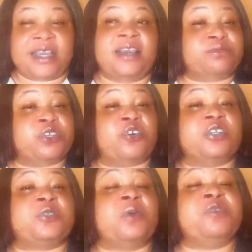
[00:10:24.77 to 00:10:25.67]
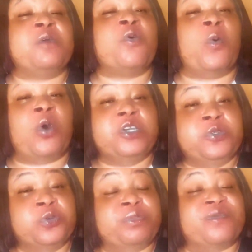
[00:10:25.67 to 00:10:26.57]
because some they will warn
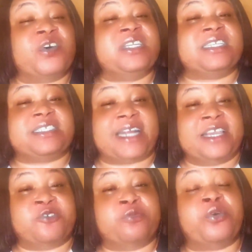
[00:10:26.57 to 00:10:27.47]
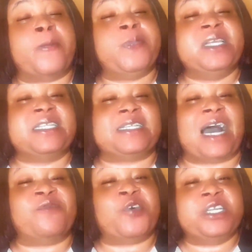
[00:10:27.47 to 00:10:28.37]
you before they strike you. But please
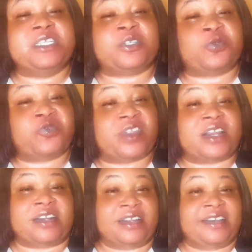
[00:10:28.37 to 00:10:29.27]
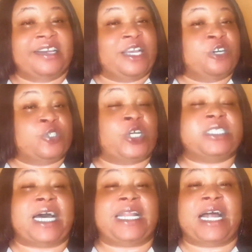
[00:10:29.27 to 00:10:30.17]
avoid these two things.
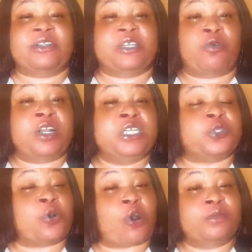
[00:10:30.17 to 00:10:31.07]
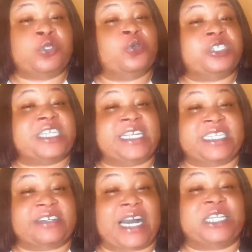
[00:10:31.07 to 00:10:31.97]
Don't allow the warning to come to your
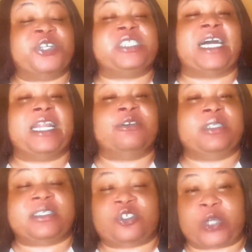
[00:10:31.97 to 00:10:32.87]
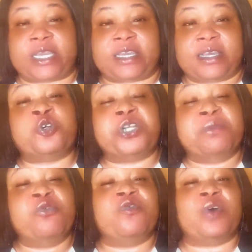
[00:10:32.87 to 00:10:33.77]
channel, and don't allow the strike to
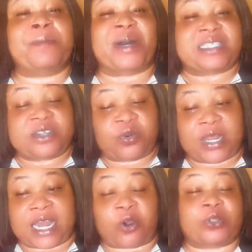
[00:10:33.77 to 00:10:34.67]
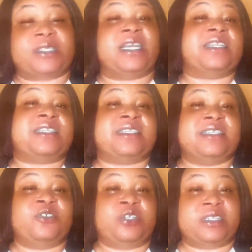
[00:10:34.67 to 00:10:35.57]
remove one particular content.
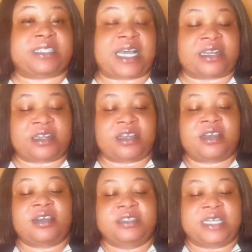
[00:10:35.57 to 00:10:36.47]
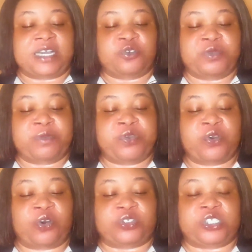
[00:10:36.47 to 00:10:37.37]
You understand? Yeah, you may
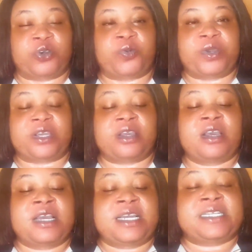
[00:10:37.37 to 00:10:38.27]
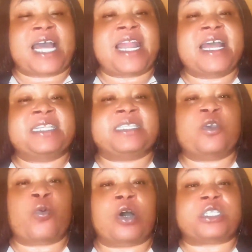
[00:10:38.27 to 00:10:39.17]
be on your way. Then let's see
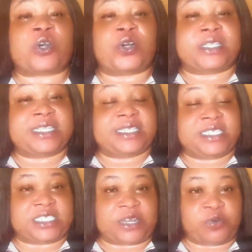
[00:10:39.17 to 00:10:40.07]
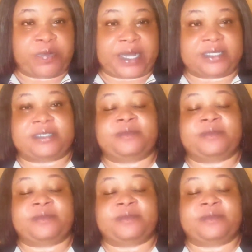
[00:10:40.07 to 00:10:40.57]
what causes this shadow ban.